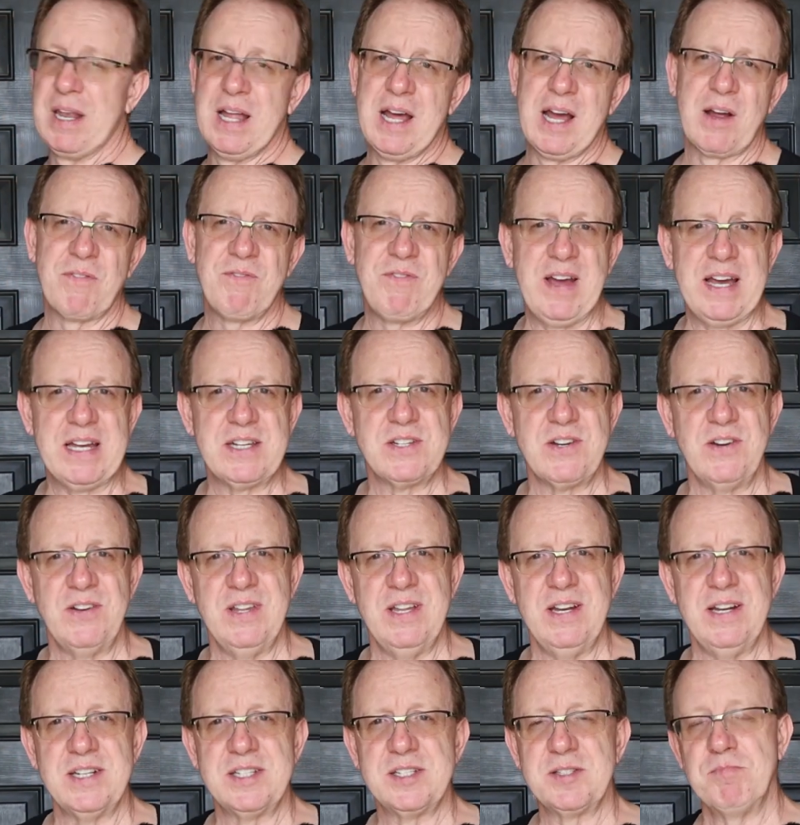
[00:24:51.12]
a lot faster
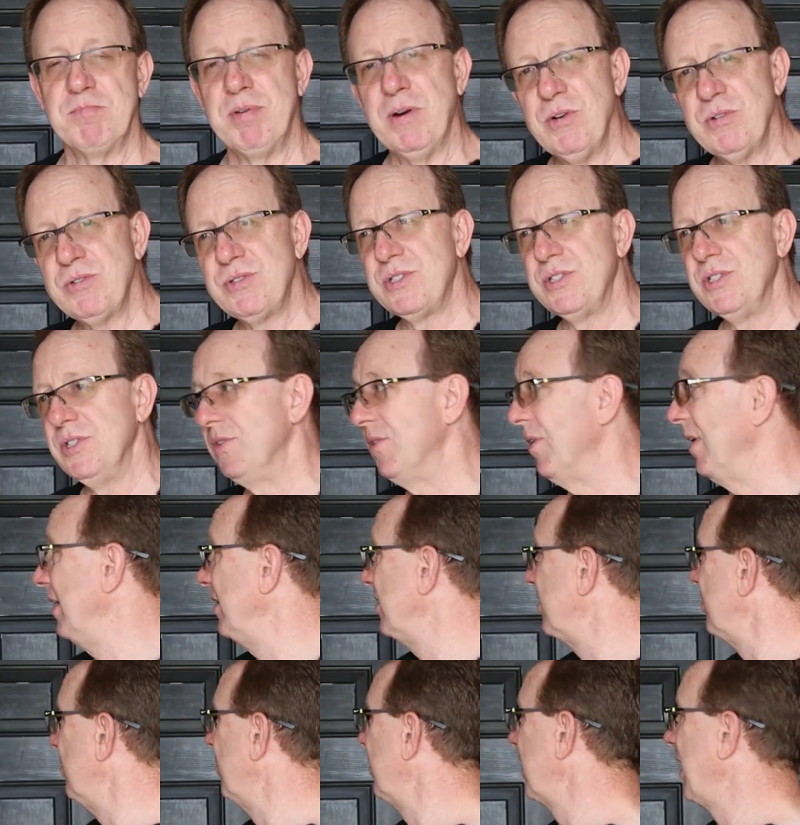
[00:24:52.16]
than it's supposed to,
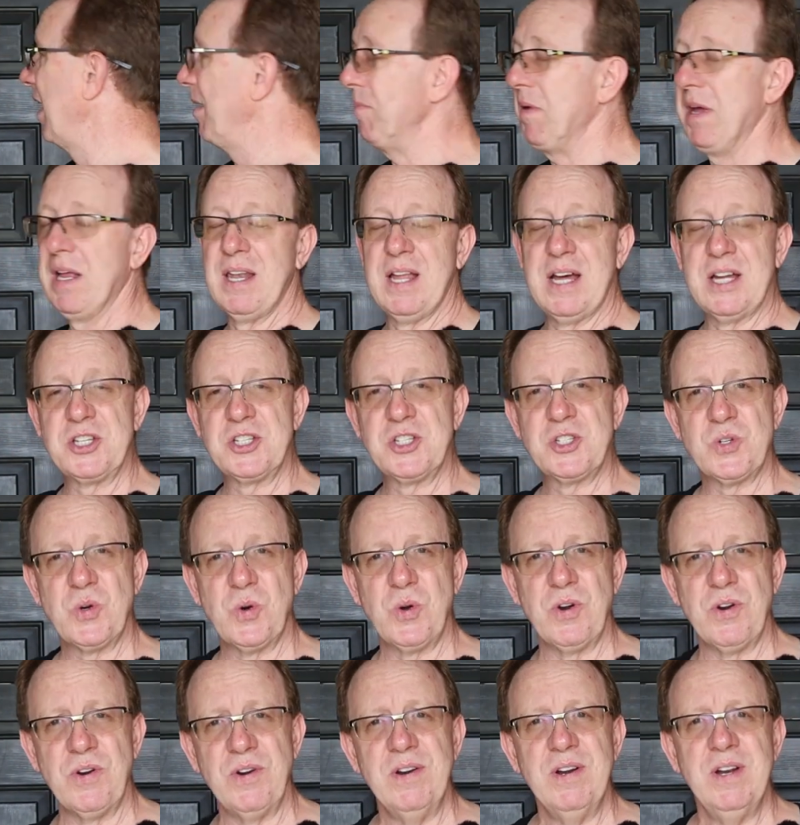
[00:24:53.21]
and so it gave me a lot
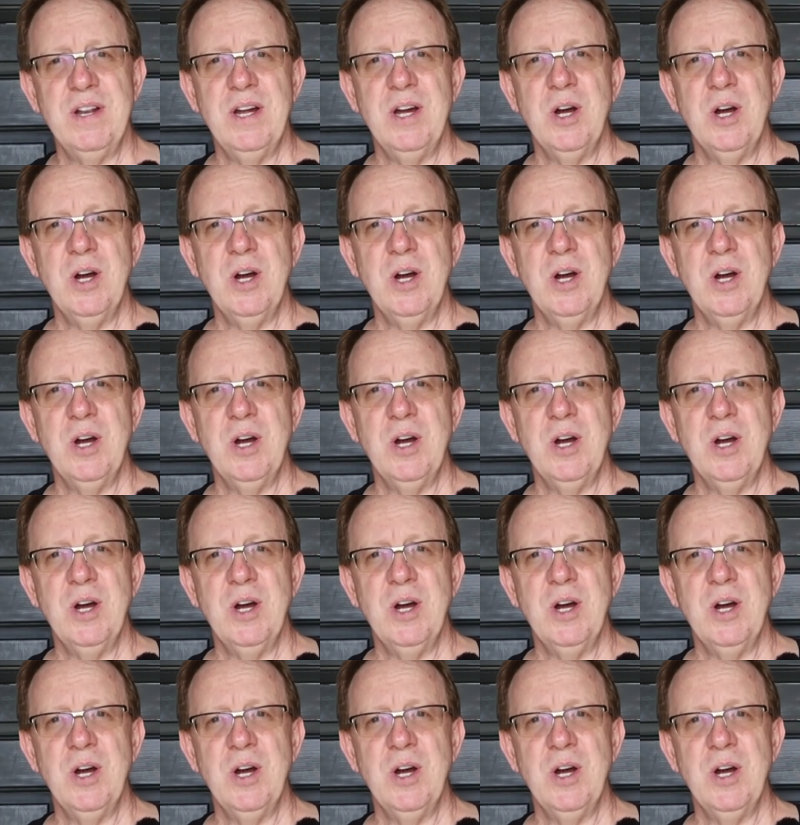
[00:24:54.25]
shorter